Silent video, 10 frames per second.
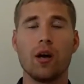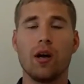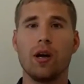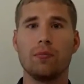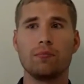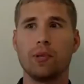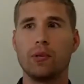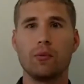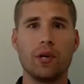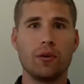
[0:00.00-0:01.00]

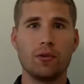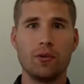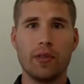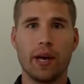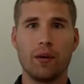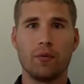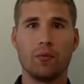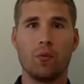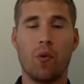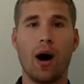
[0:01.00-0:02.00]
But we don't do that.
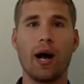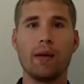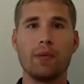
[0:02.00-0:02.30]
Why?